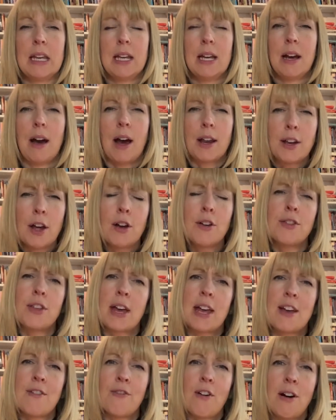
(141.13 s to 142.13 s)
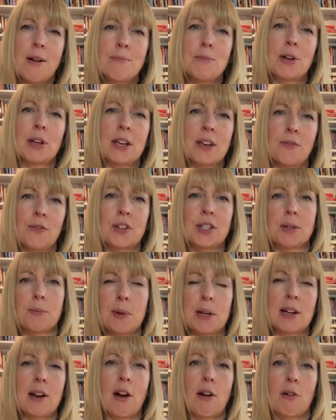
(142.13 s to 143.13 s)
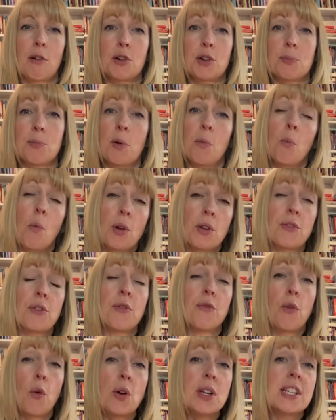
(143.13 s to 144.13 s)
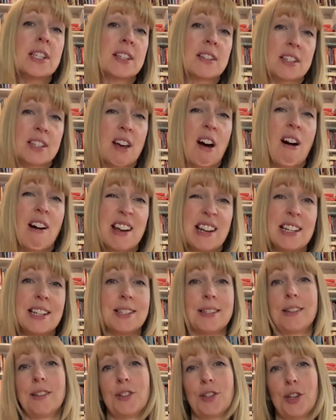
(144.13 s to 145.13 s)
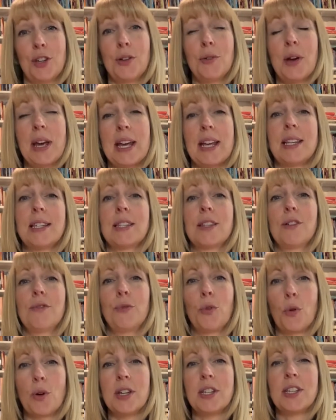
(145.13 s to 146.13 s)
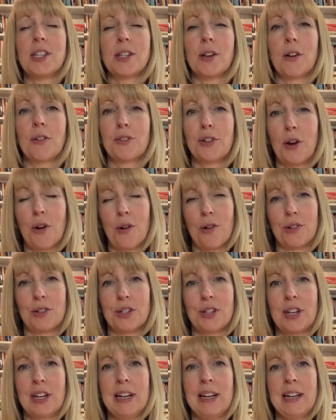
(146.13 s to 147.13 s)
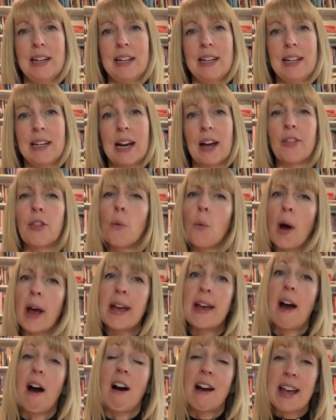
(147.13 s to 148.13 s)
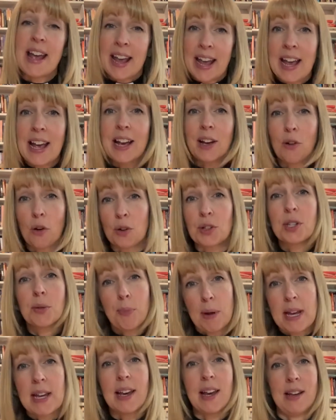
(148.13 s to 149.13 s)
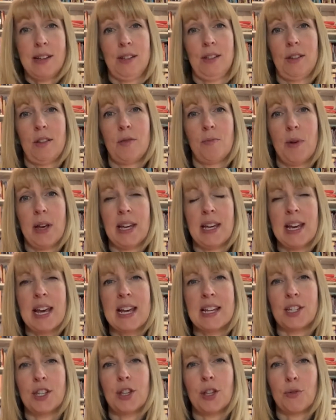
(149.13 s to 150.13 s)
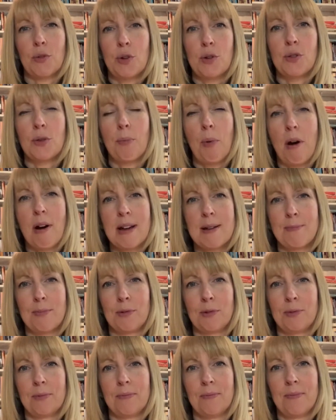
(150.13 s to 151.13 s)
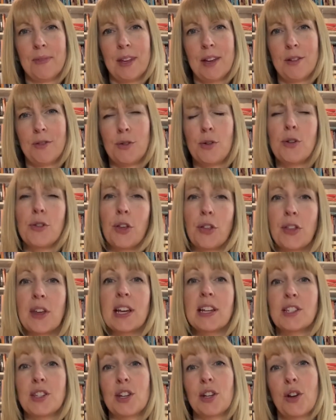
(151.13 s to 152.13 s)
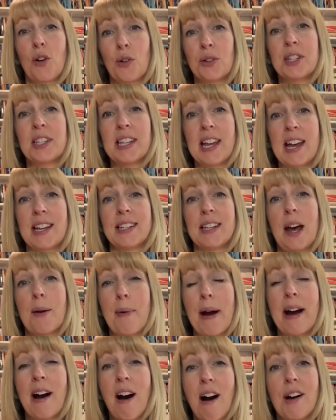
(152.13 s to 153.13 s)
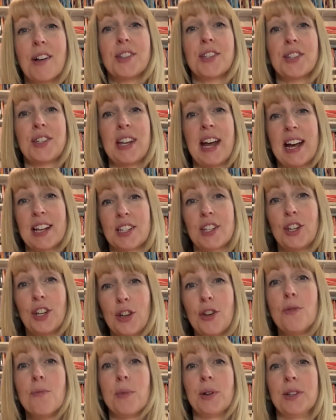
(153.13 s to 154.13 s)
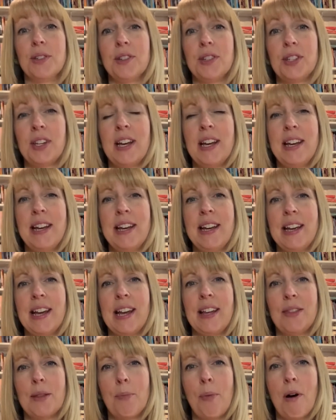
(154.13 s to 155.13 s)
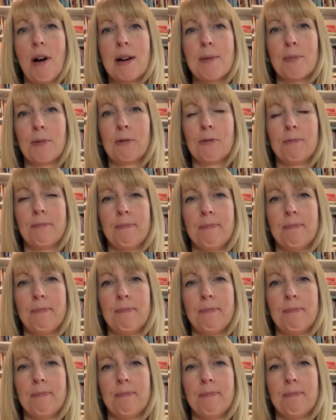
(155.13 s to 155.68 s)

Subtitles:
I know that if I'm looking for some encouragement, one of the voices that I listen to is the voice of God. And the way I hear God speaking to me is through the Bible, through the things that God says about us as humans in the Bible.